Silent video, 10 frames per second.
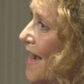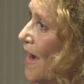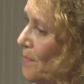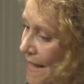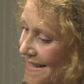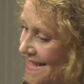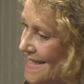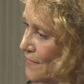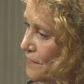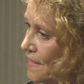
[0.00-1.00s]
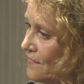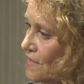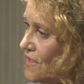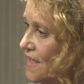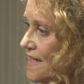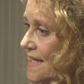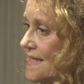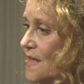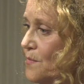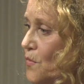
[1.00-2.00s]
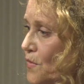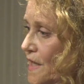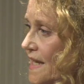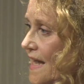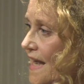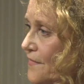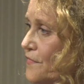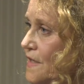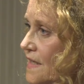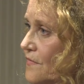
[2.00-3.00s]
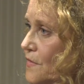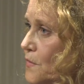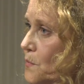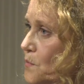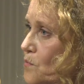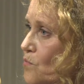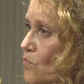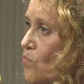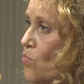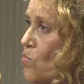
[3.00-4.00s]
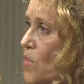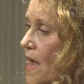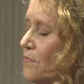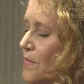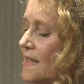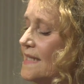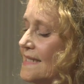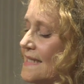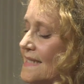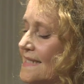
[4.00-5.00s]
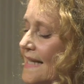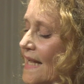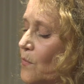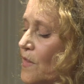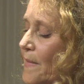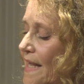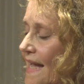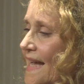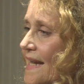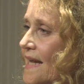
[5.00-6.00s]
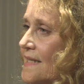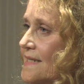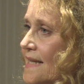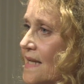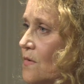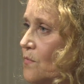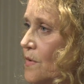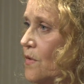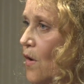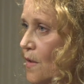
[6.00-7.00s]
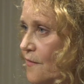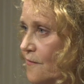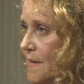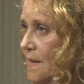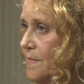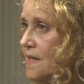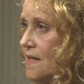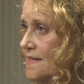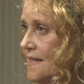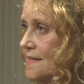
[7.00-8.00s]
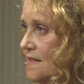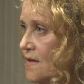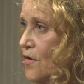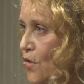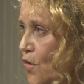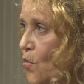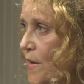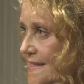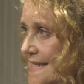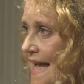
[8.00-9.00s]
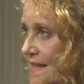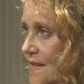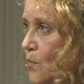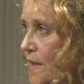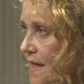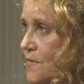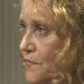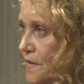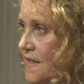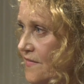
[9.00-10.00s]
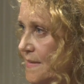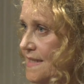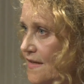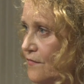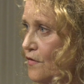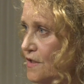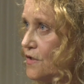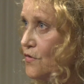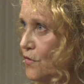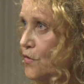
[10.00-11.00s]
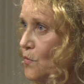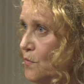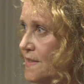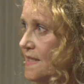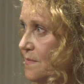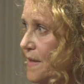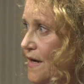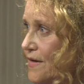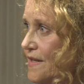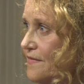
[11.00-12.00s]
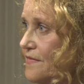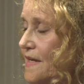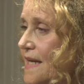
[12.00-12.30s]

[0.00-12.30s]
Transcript: on my knees in front of a chair and I said, "Maureen, I forgive you." I really didn't say it with my head. I said it with all of me, because I didn't know exactly what I was forgiving myself for. I just knew it was an imperative.